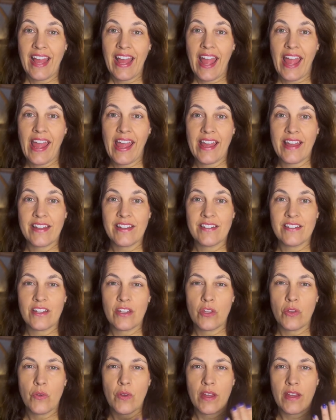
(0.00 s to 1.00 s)
And
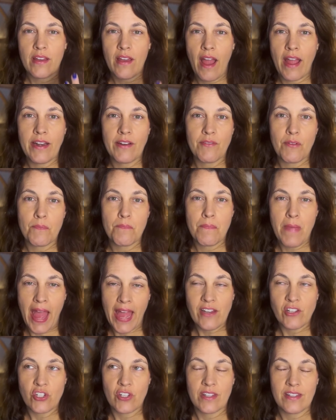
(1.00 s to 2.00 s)
you can kind of
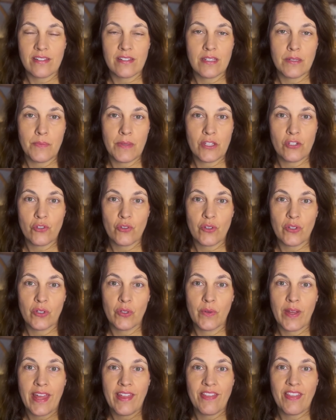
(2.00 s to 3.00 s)
imagine this to be
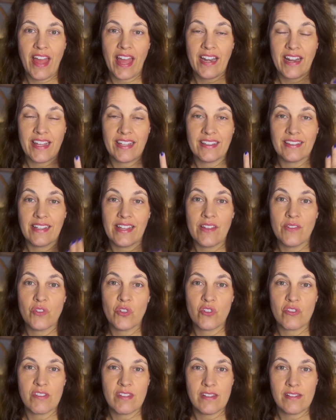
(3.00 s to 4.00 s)
true in that it leaves
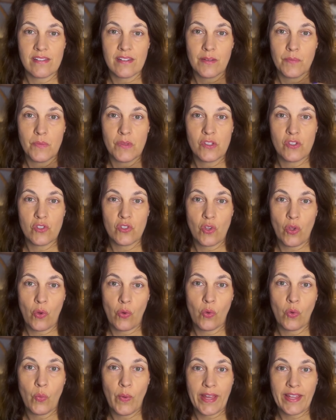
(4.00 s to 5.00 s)
your system
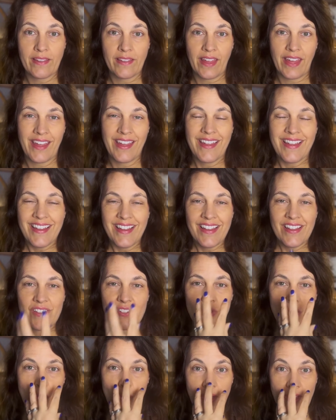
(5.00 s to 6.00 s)
so quickly.
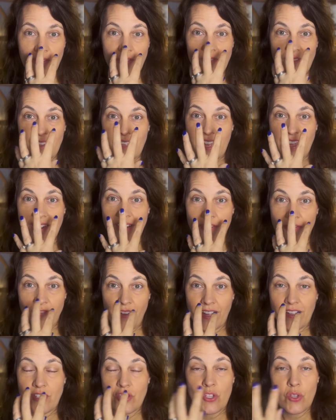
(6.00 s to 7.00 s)
So if it
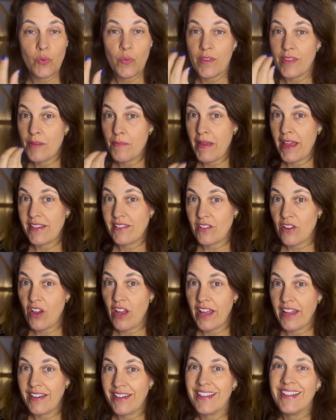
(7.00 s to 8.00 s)
affects you with the mask
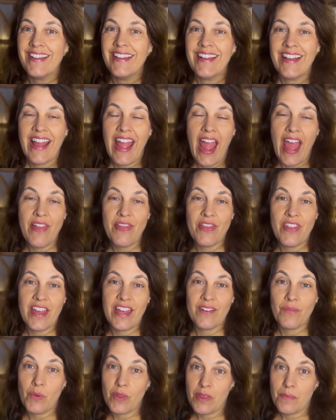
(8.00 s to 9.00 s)
on, and
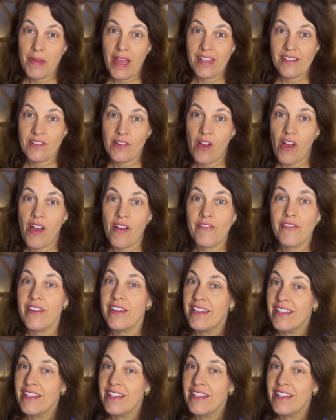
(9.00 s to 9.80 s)
then when the mask off,